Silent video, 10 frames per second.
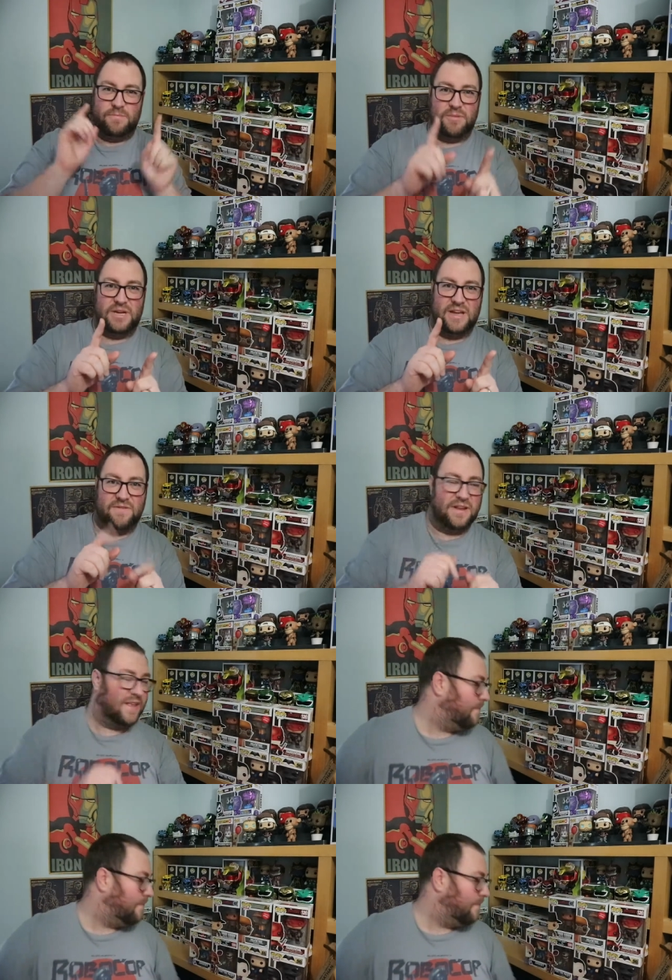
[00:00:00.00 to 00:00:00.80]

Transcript: So I might get